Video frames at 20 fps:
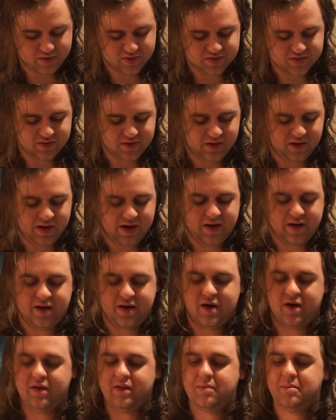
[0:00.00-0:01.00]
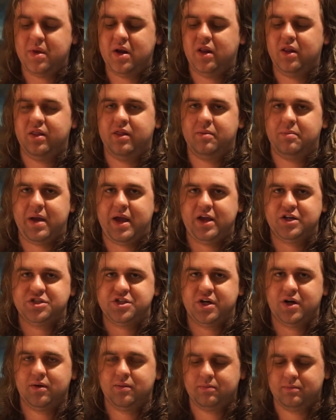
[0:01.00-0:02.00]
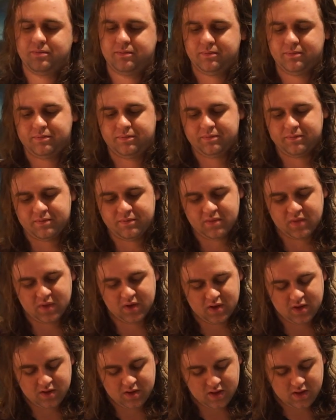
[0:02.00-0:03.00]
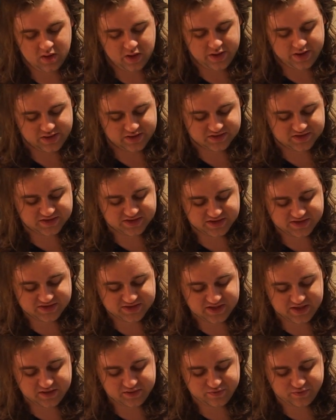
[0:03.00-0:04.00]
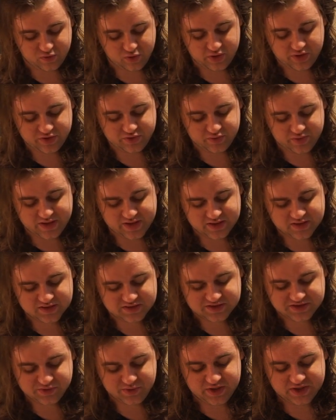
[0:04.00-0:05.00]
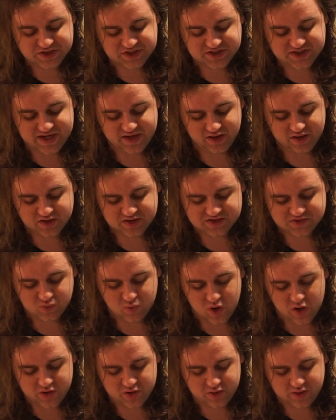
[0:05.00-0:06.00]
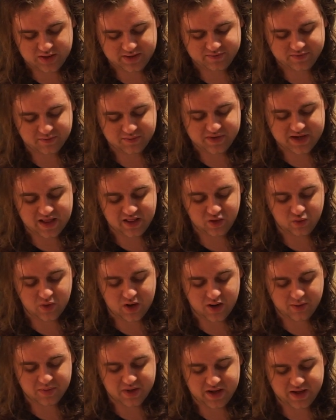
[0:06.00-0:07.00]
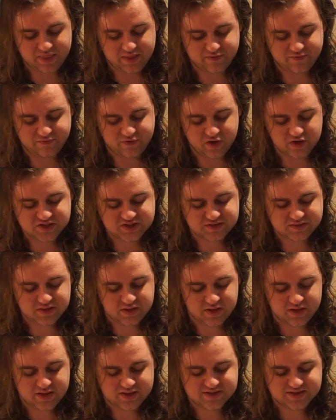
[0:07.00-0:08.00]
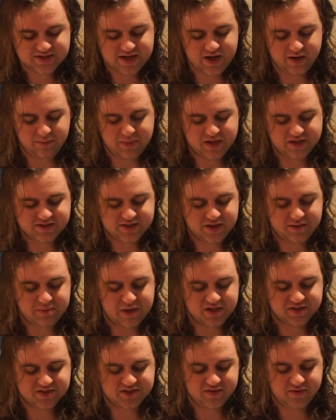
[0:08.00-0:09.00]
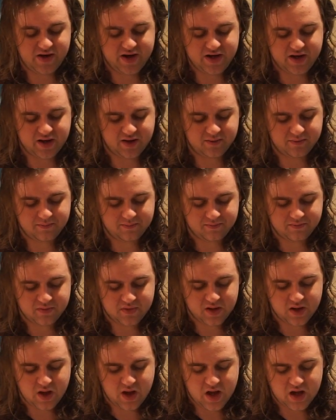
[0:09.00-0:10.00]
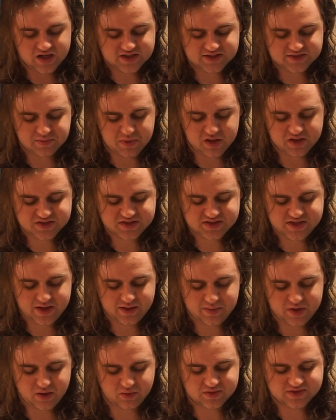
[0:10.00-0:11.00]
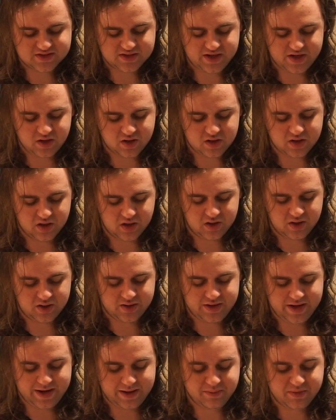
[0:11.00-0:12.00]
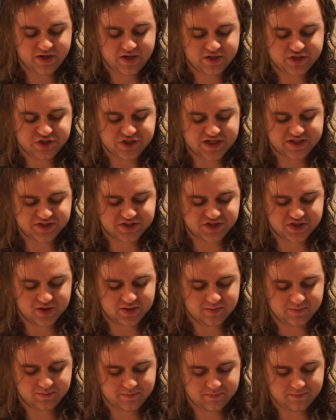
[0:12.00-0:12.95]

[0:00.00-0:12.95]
we're right here in the middle of the page here. In 1643, Swedish settlers wandering from Delaware began the first settlement in Pennsylvania. A small settlement was later named Chester.